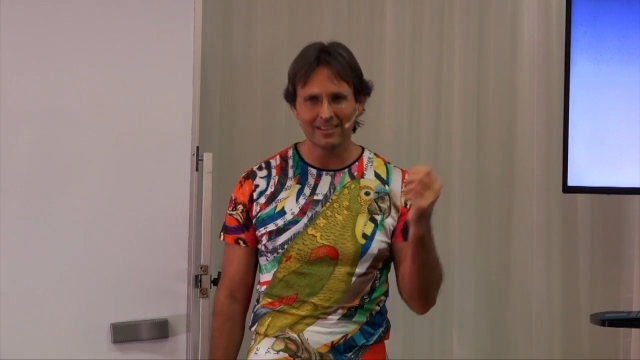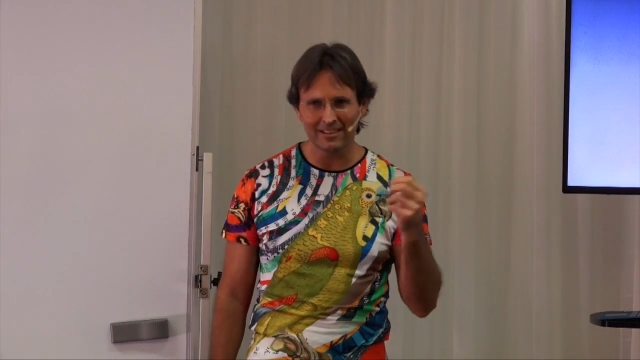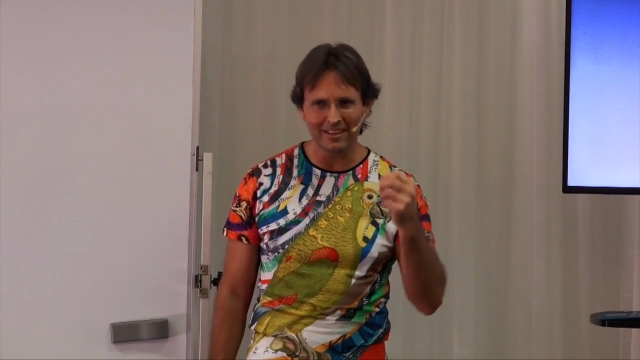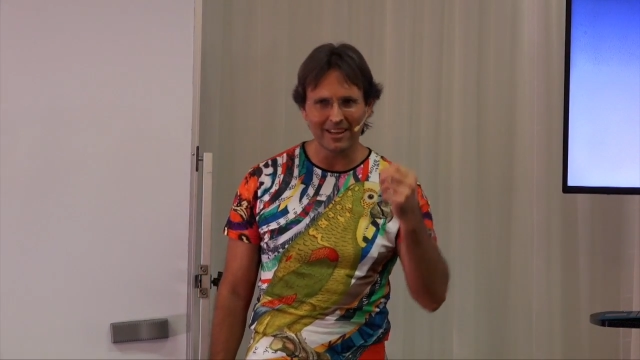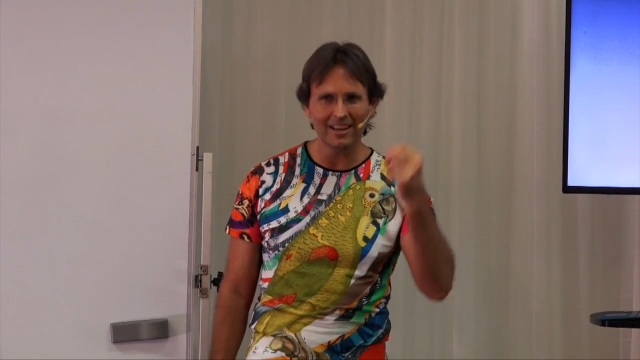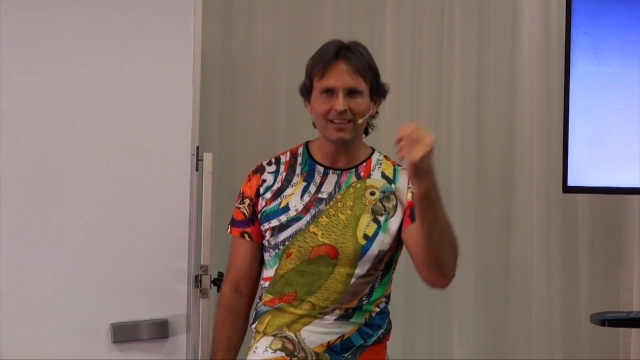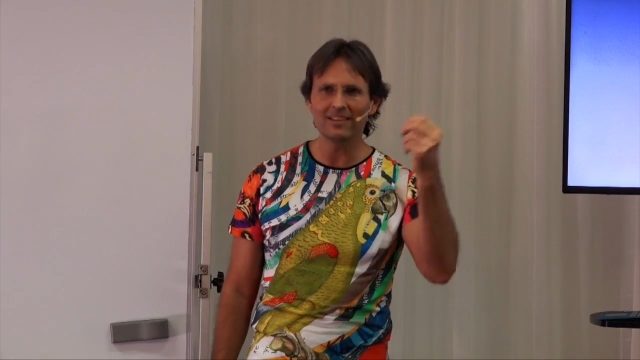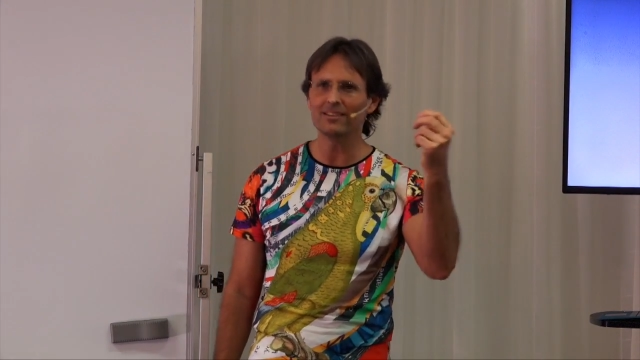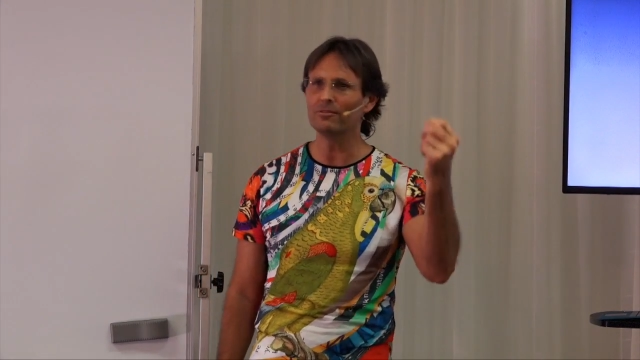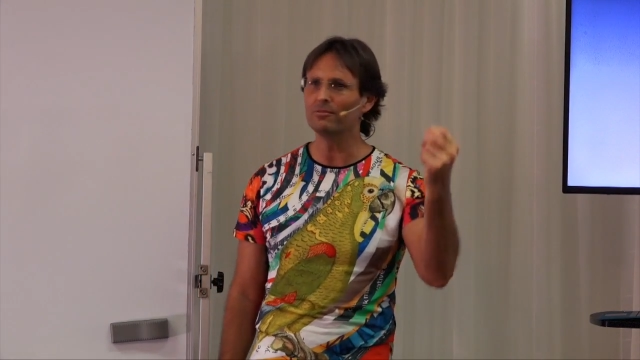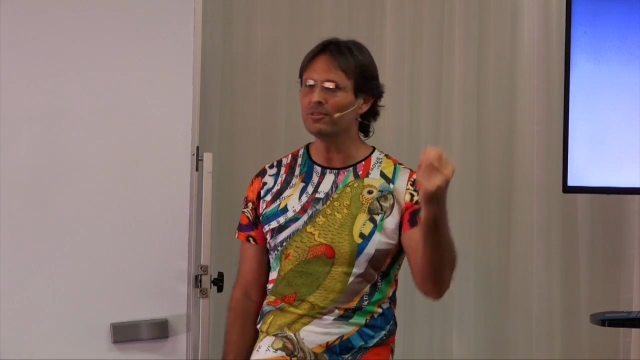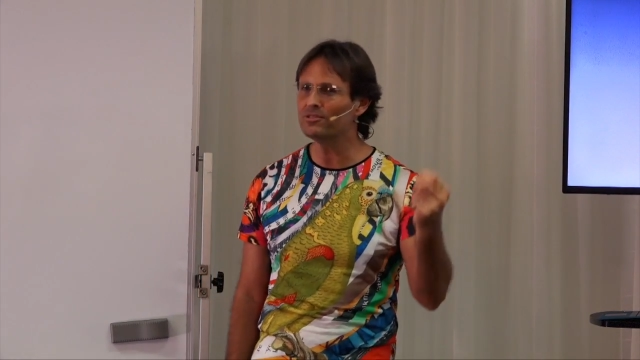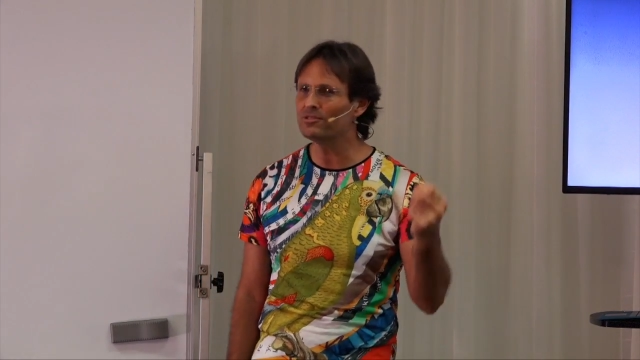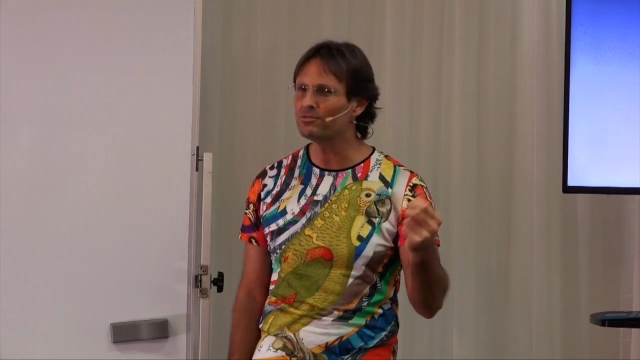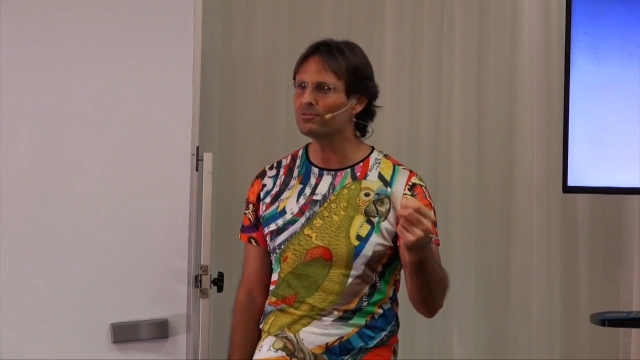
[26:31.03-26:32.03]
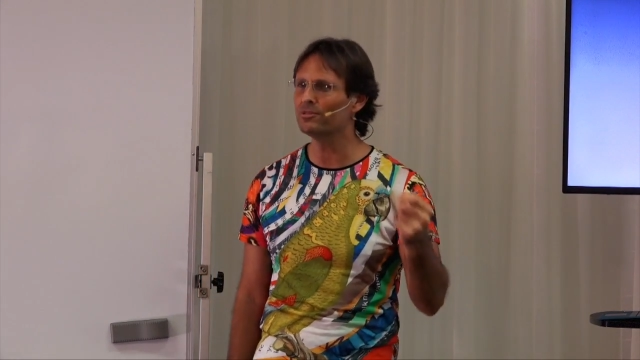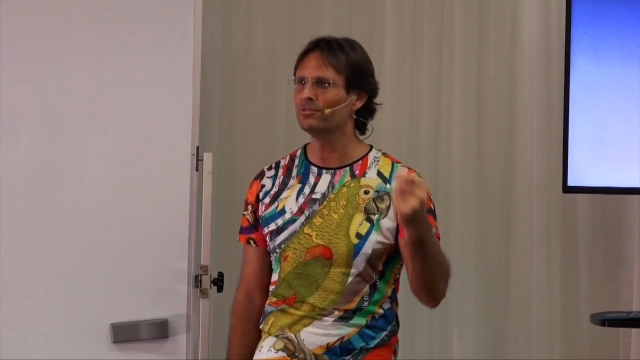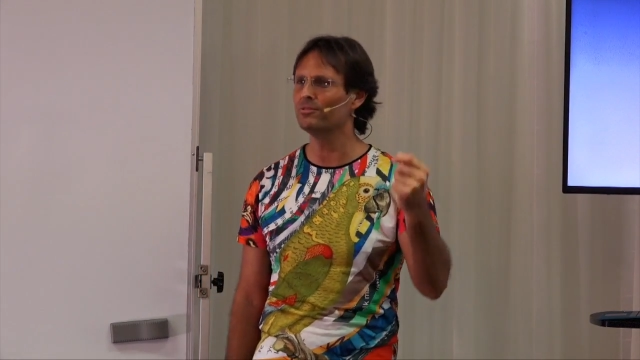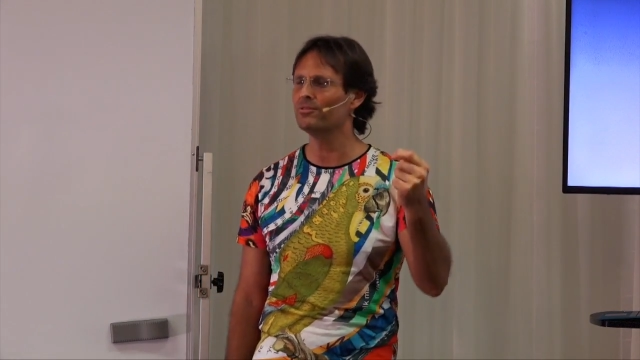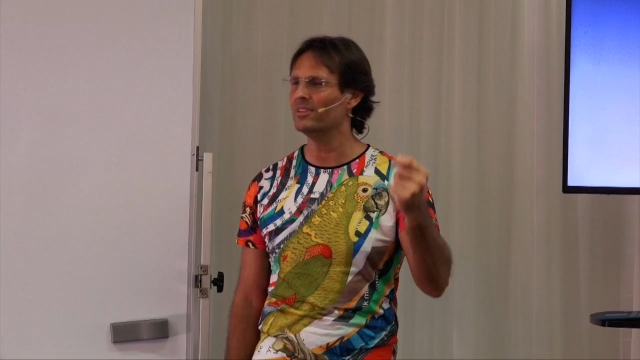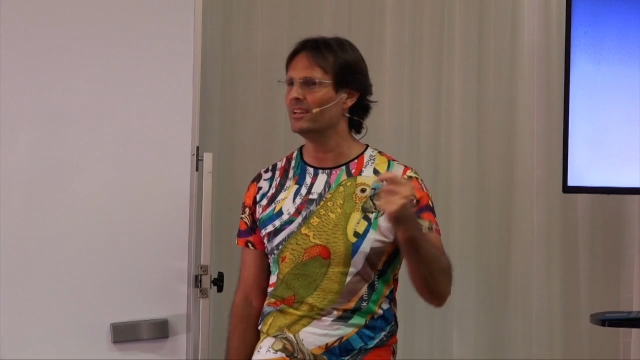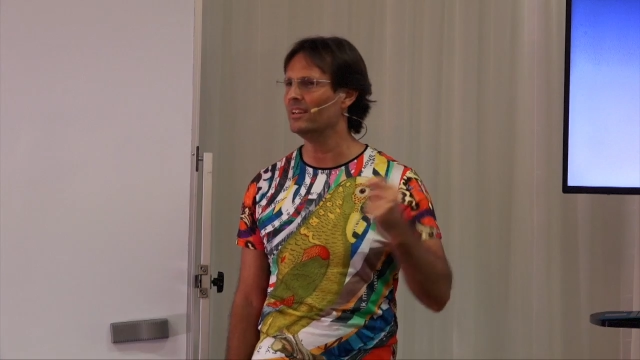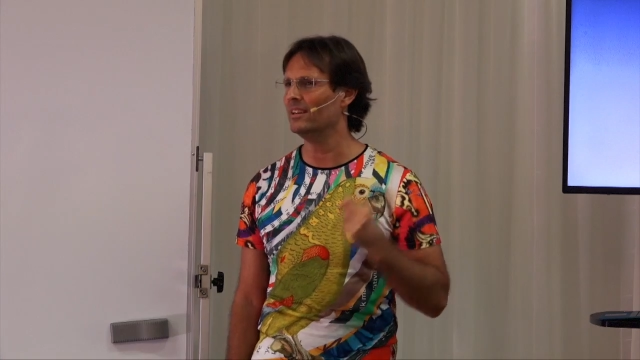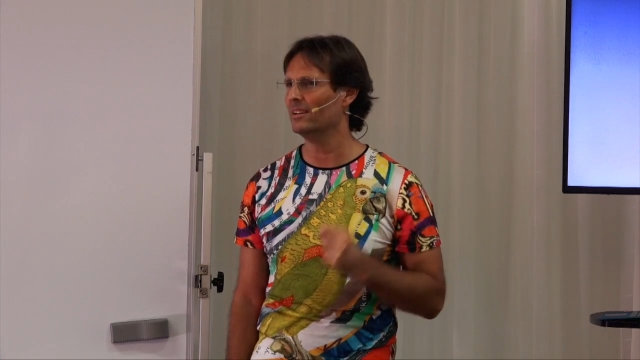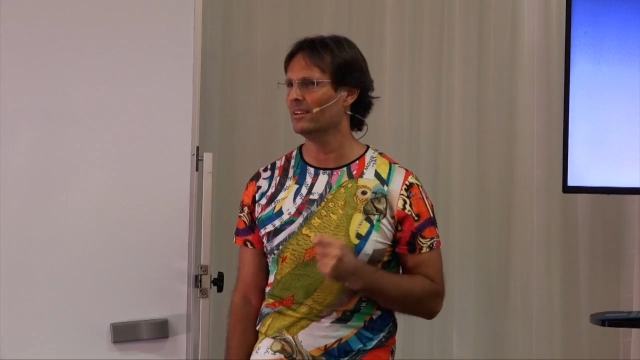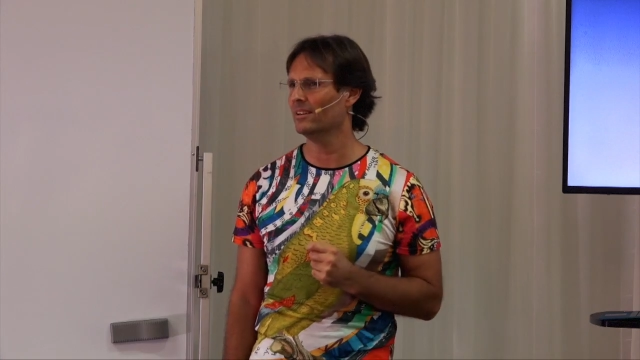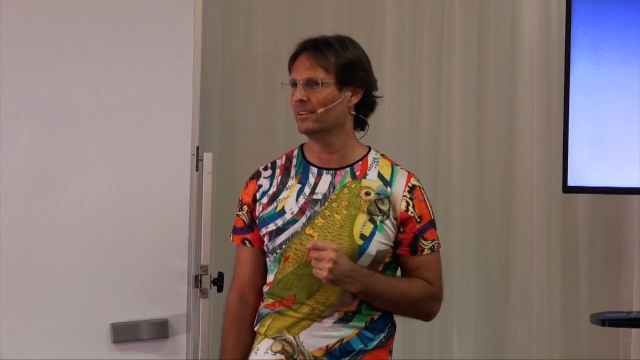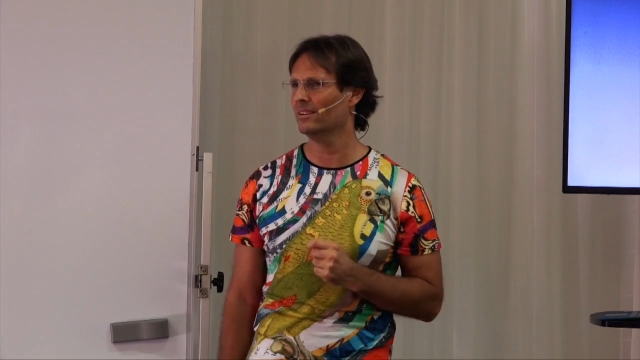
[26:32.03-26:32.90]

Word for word: now there is truth there,